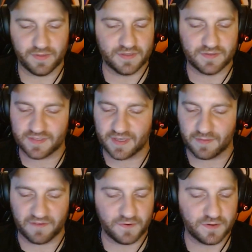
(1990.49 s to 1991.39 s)
But this was like
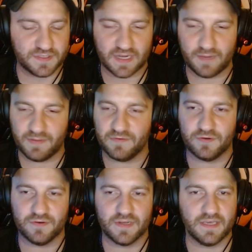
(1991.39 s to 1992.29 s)
my first time ever
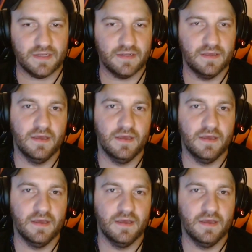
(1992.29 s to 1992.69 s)
drinking.